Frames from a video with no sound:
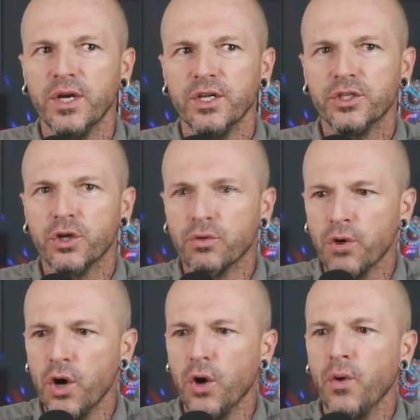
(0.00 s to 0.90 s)
to
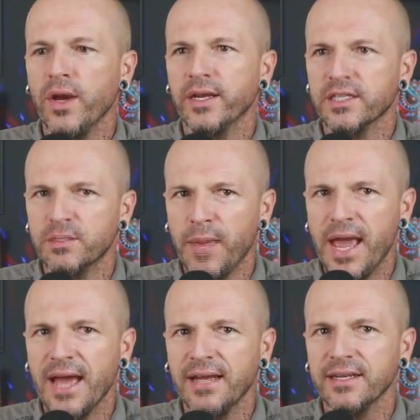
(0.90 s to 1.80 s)
grow and
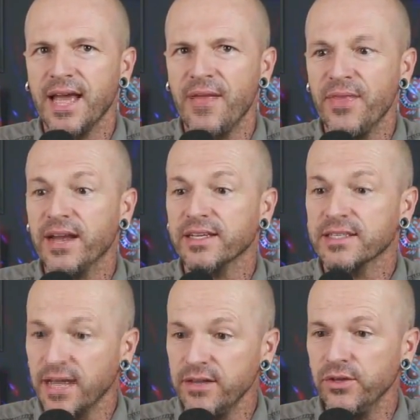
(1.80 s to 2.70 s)
expand and that
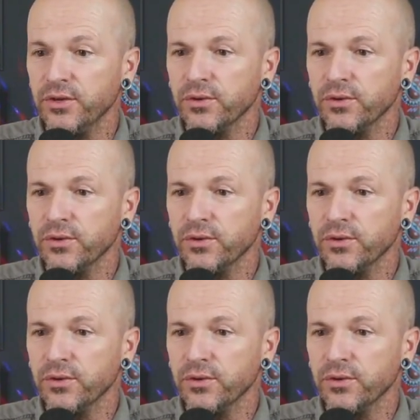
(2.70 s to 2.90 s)
excite you.